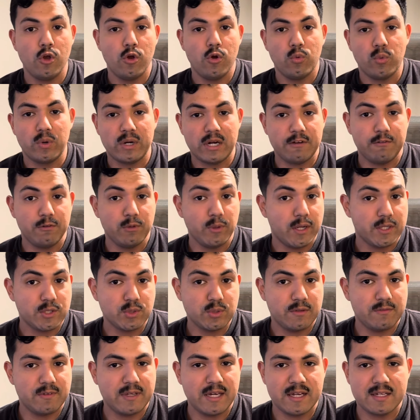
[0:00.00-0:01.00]
When I flew out to
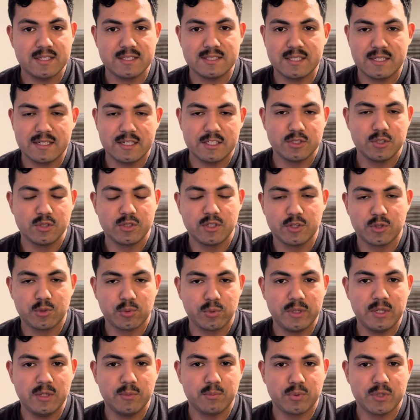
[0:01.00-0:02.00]
Afghanistan and took a
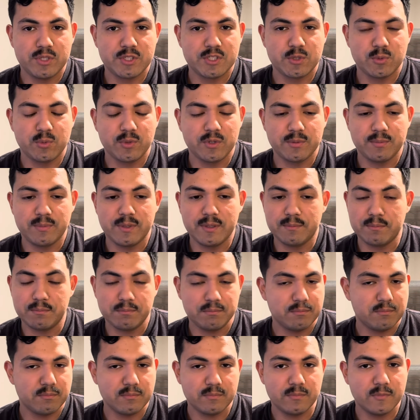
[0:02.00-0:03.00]
3D printer with me,
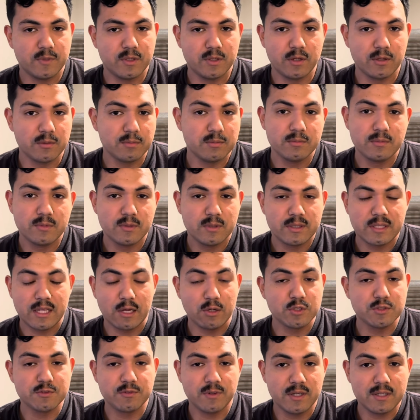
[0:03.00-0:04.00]
you know, that
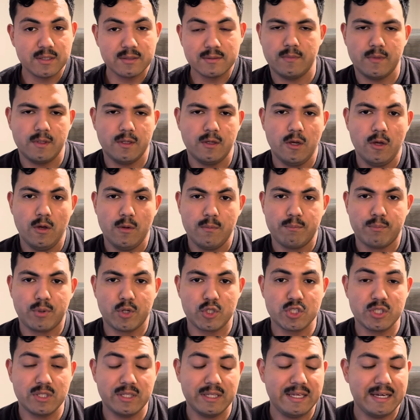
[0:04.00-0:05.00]
was fun.
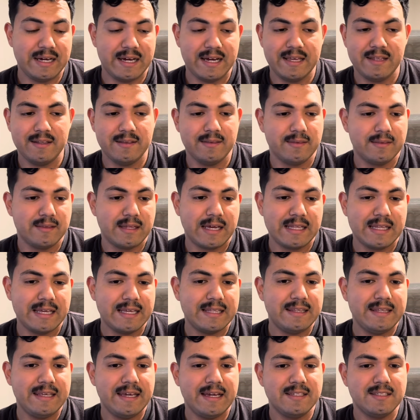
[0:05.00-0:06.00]
Personally, I
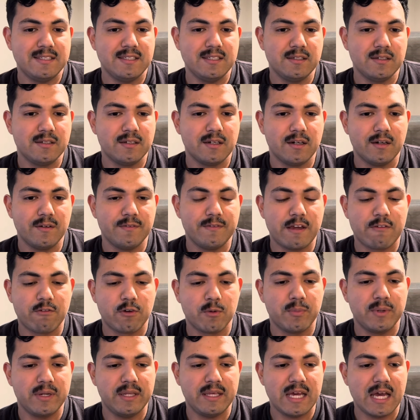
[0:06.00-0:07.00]
like the idea of
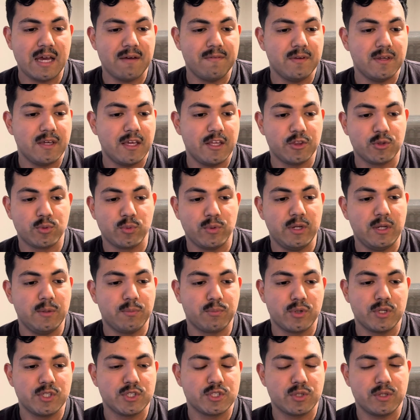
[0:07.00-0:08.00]
everybody having a 3D
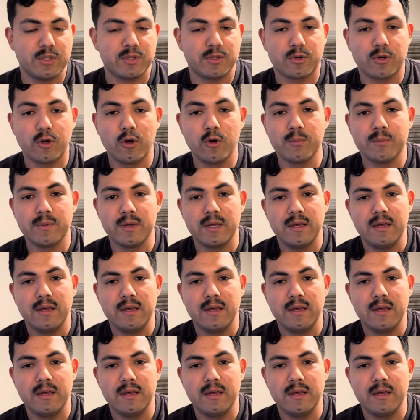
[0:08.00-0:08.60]
printer in their home.